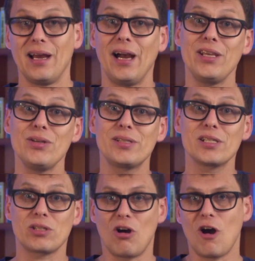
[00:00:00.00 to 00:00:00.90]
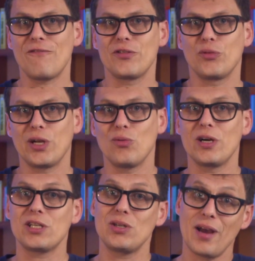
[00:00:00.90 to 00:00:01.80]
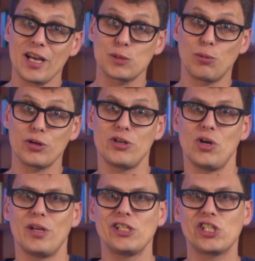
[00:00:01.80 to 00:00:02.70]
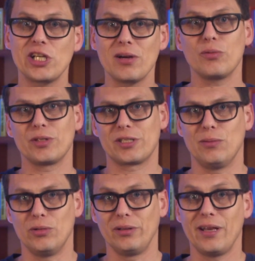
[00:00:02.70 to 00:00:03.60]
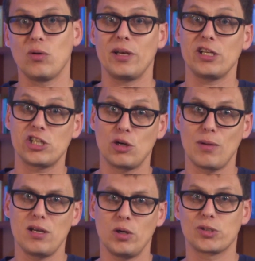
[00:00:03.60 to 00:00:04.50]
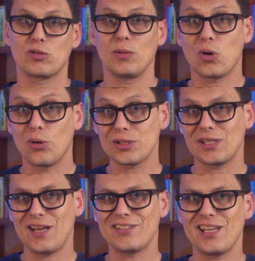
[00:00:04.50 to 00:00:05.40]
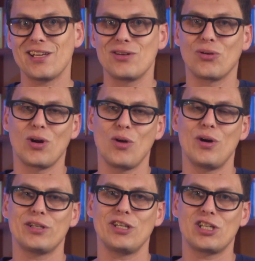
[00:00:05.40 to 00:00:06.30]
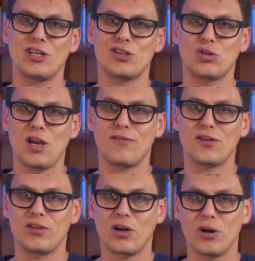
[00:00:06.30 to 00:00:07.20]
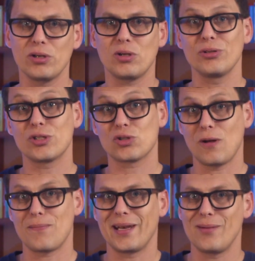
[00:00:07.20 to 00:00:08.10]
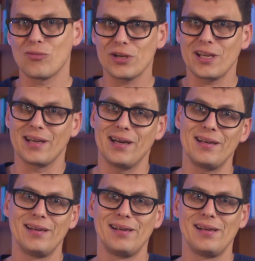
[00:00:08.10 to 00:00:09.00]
I use this often when I want to export a note and share it with someone, like when I share my notes from a course that I've taken or I want to share a draft of an article or script that I'm working on.